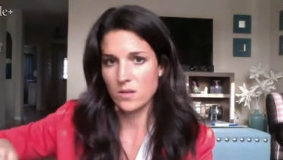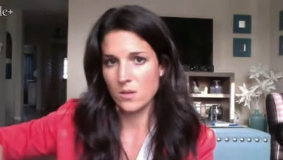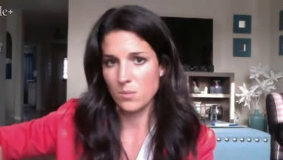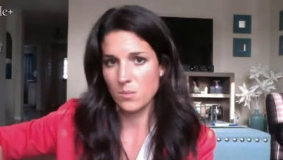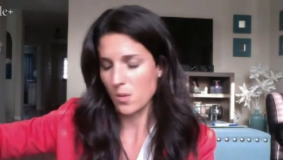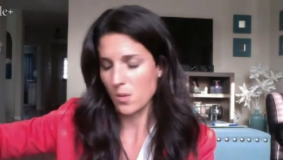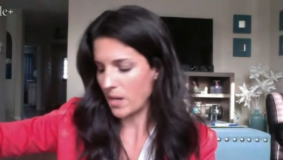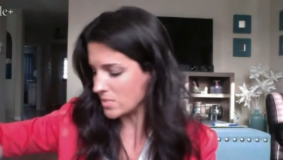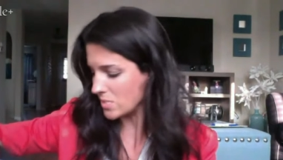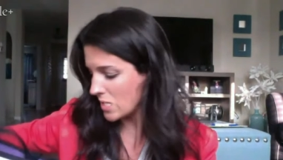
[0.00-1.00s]
borrow
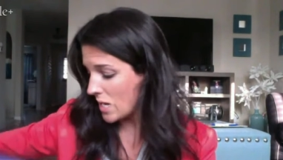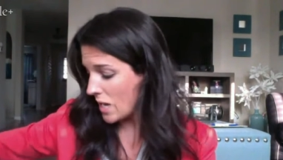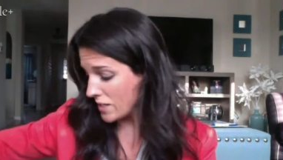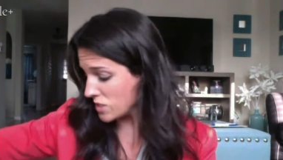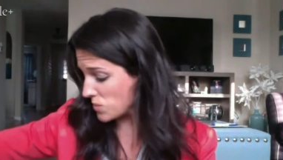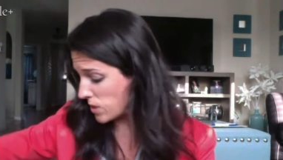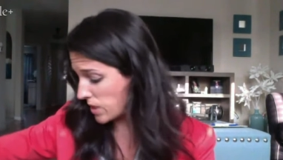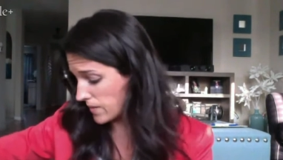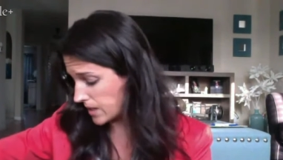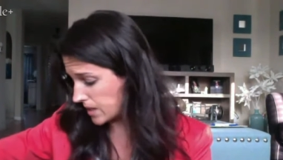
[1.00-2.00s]
bags. I just put
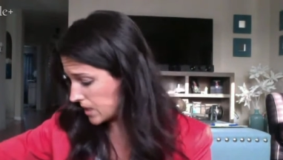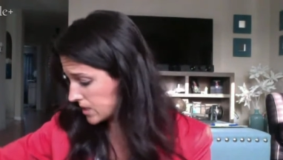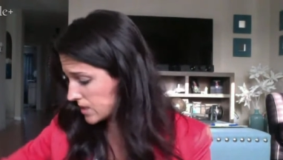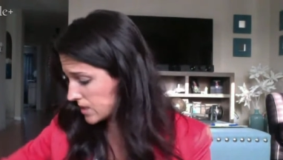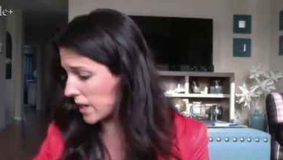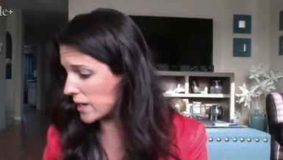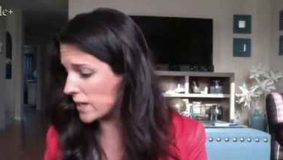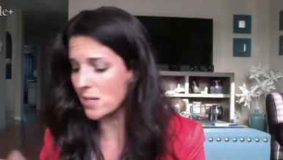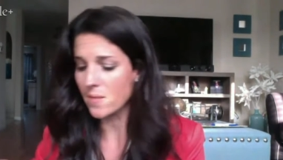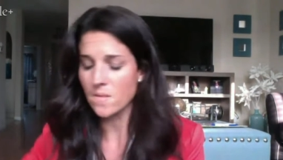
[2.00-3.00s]
everything
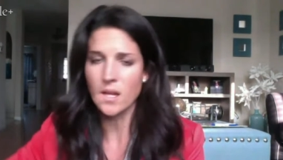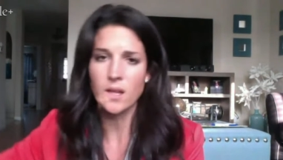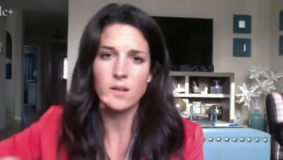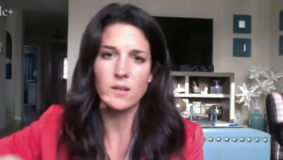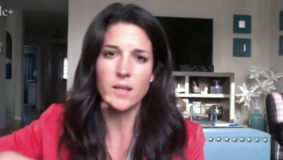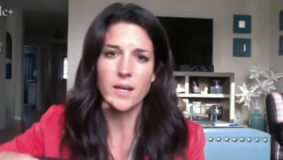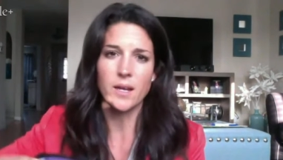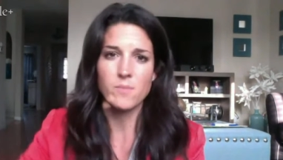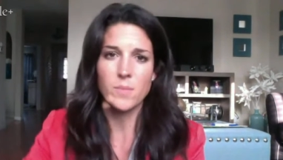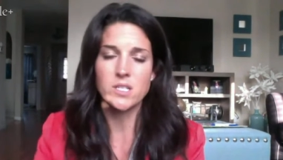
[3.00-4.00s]
inside, and then, like
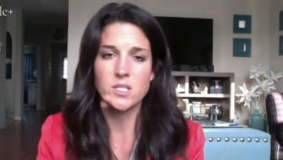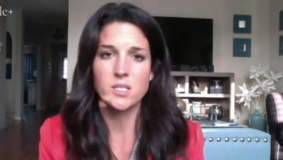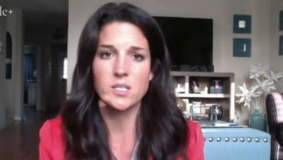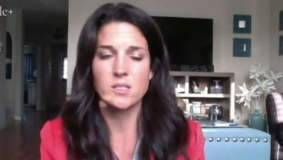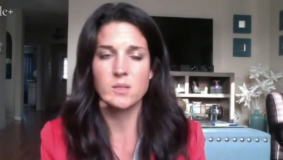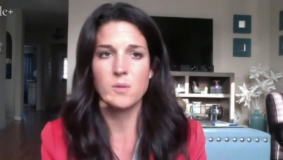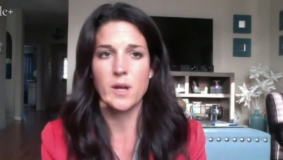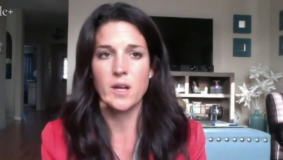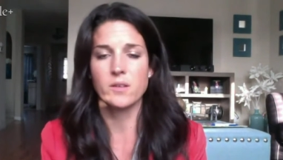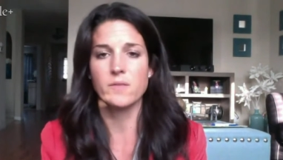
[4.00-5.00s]
I've mentioned in some of
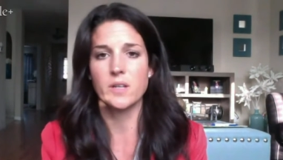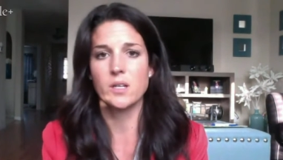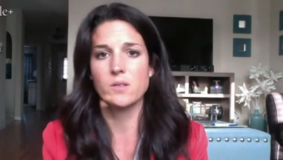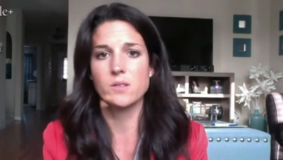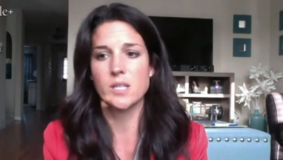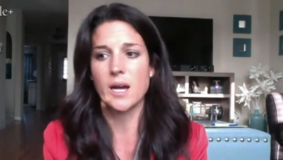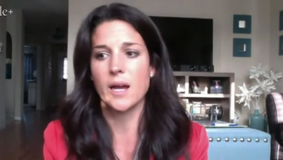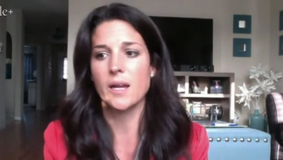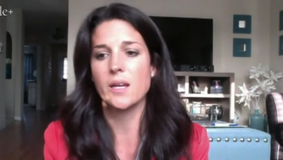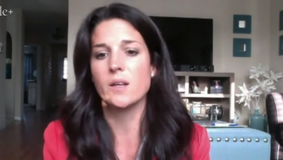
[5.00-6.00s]
my other videos,
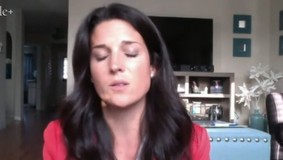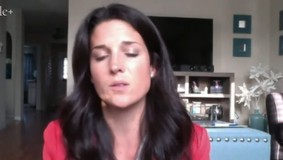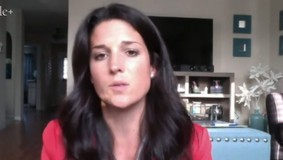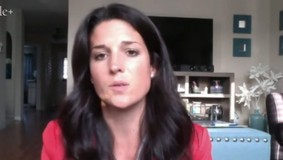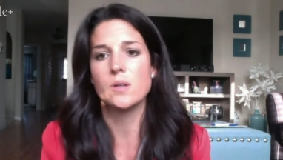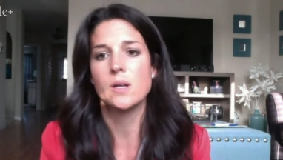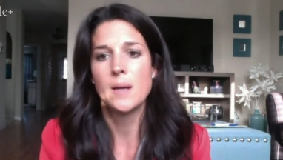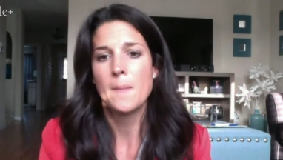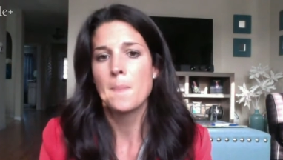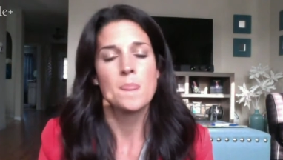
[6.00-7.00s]
I include
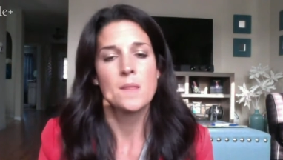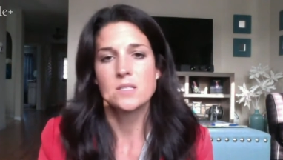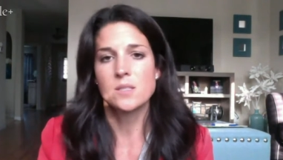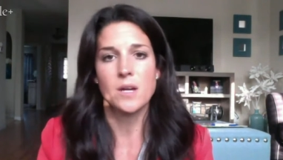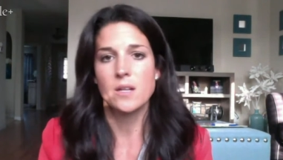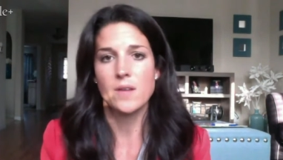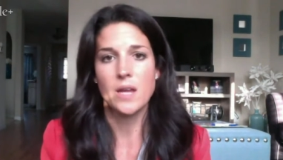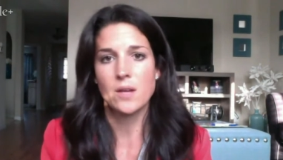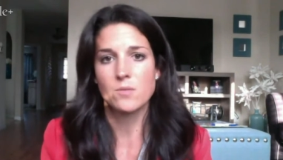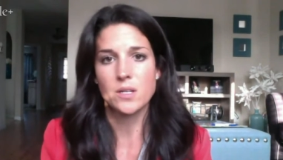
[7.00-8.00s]
some kind of
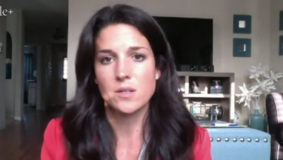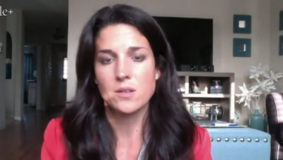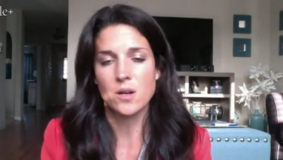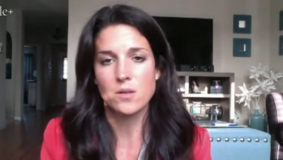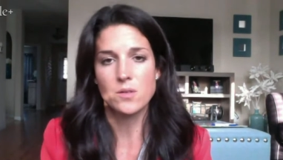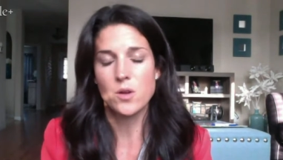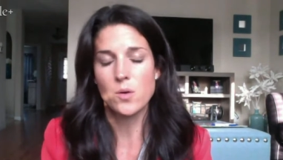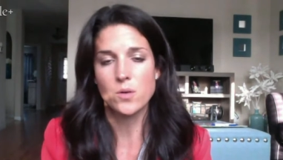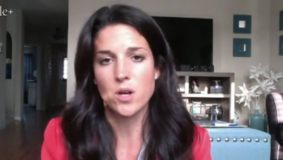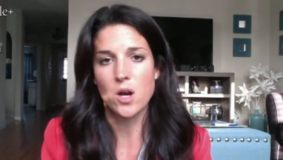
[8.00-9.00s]
handwritten
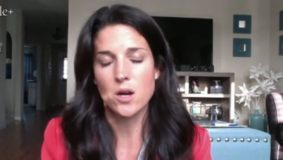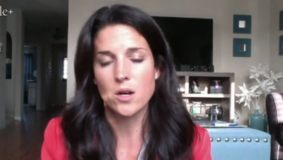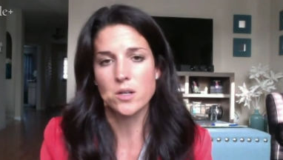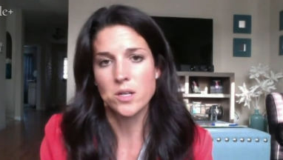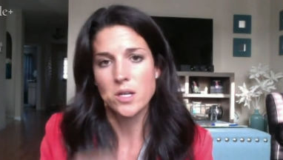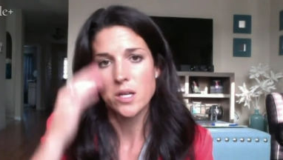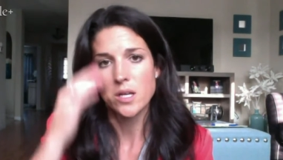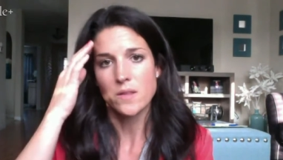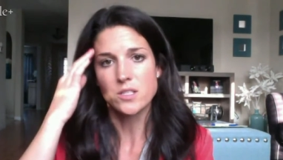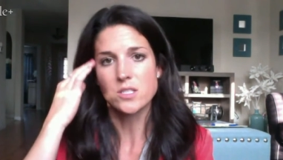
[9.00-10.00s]
note or card
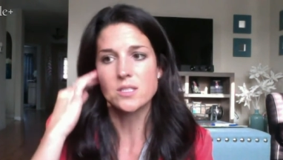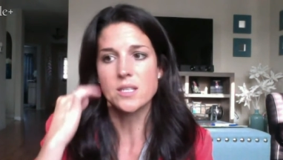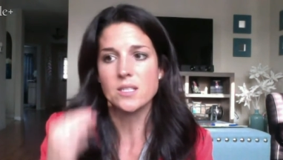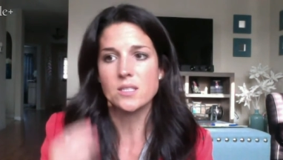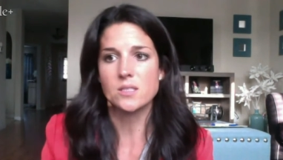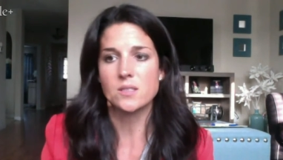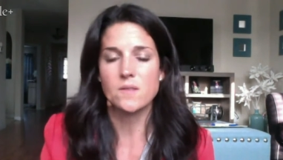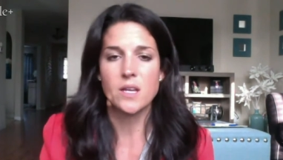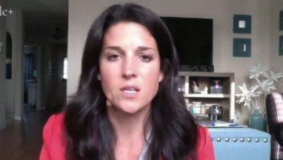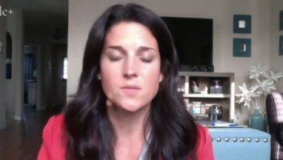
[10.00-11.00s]
that just says,
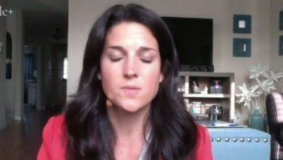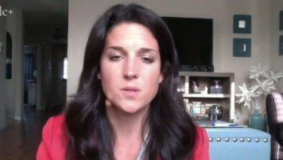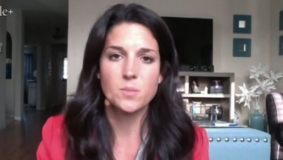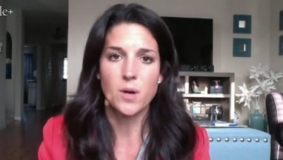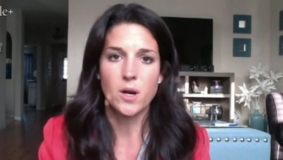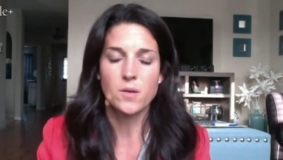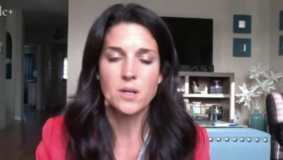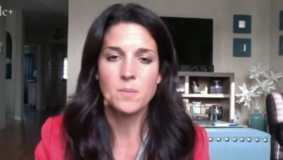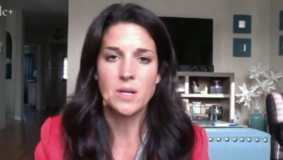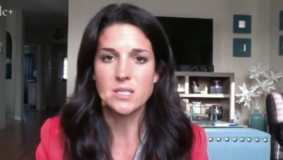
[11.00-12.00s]
thanks for
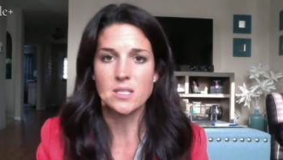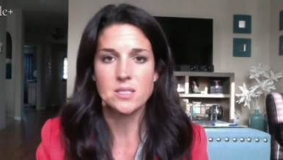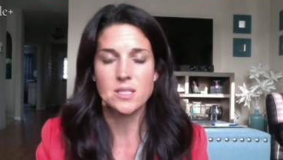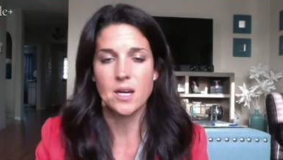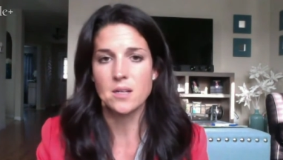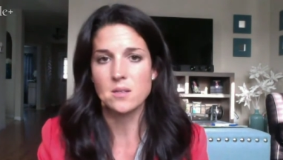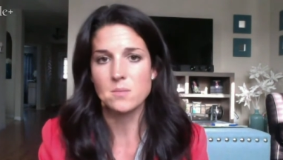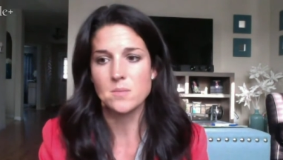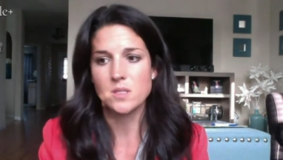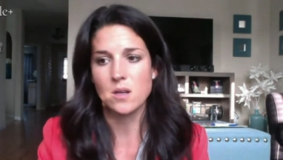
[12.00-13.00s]
borrowing my Scentsy
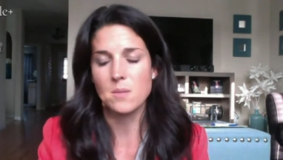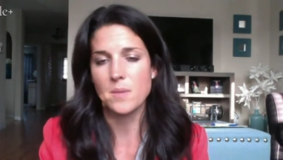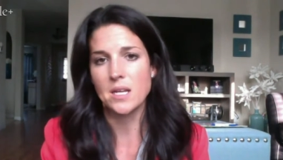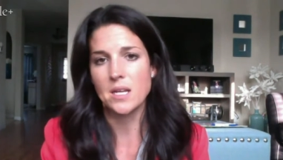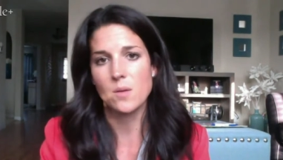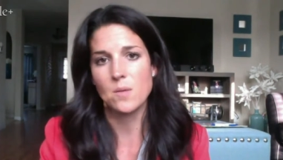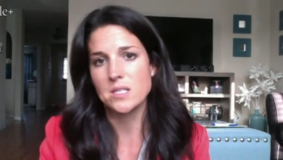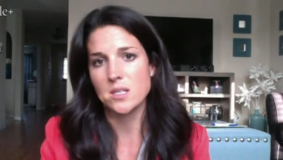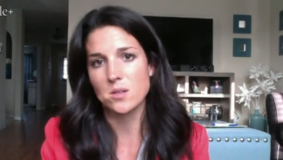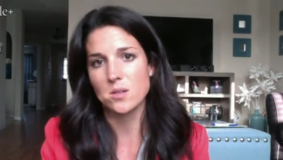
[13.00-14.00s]
items. I can't wait
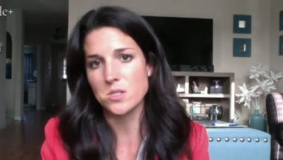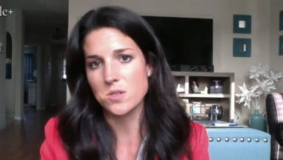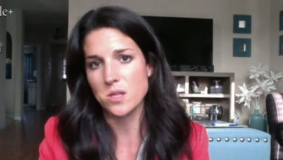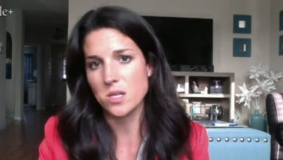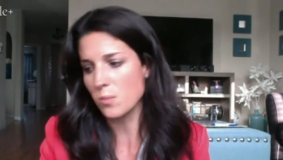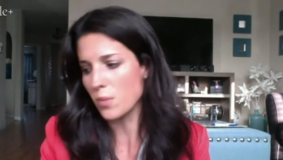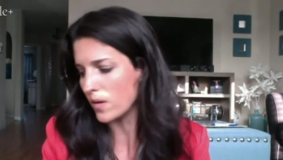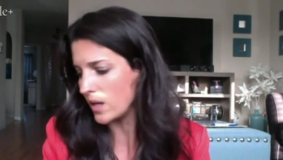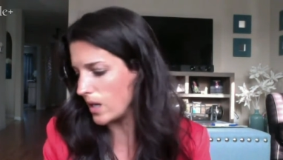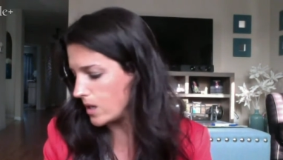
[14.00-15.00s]
to hear what you think
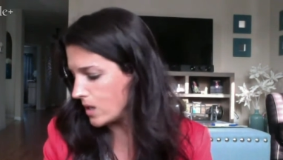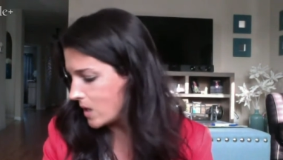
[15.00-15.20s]
about it.